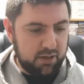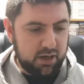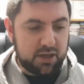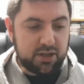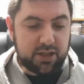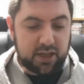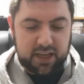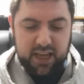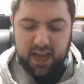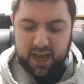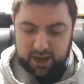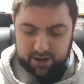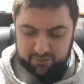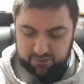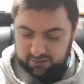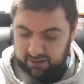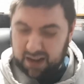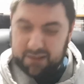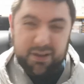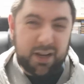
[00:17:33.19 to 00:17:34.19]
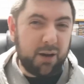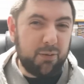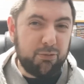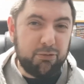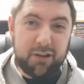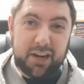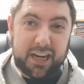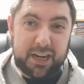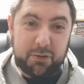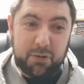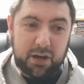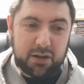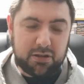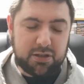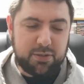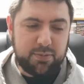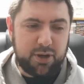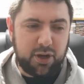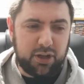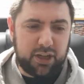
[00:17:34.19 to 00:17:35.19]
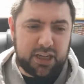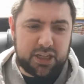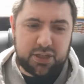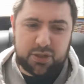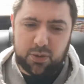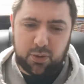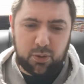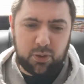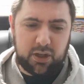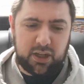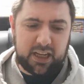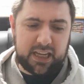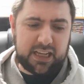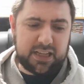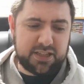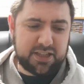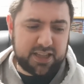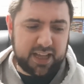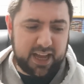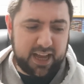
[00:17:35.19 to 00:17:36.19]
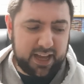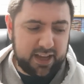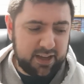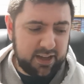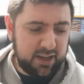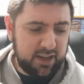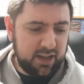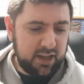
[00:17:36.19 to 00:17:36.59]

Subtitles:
So yeah, we wrapped it up really well, to be honest, all the leads there,